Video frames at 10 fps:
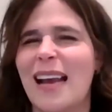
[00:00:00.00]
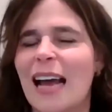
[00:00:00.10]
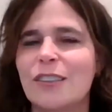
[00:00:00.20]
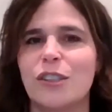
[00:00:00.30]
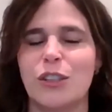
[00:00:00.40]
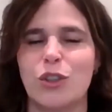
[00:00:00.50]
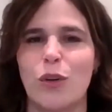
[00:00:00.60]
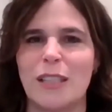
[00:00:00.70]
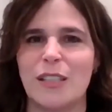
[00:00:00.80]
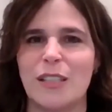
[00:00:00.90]
conscious
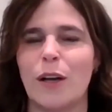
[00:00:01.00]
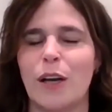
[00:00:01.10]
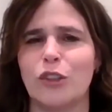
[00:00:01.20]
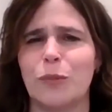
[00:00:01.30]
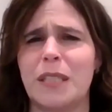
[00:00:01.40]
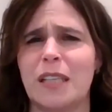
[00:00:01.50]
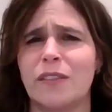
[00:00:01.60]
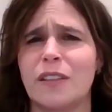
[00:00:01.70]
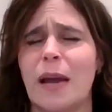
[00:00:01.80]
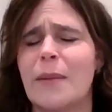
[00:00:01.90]
choices 100%
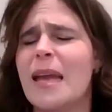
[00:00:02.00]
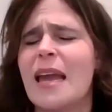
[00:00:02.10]
of the time.